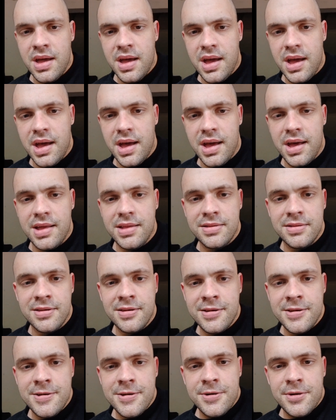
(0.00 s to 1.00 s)
and
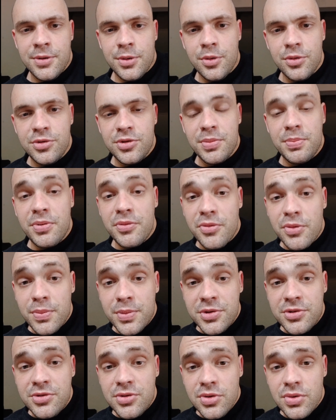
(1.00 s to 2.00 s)
also
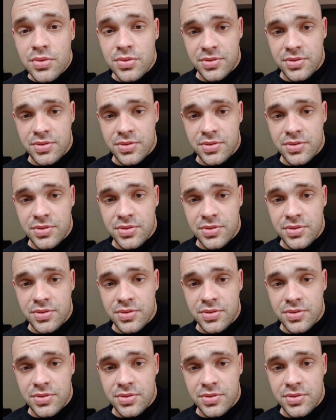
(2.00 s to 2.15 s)
performance too.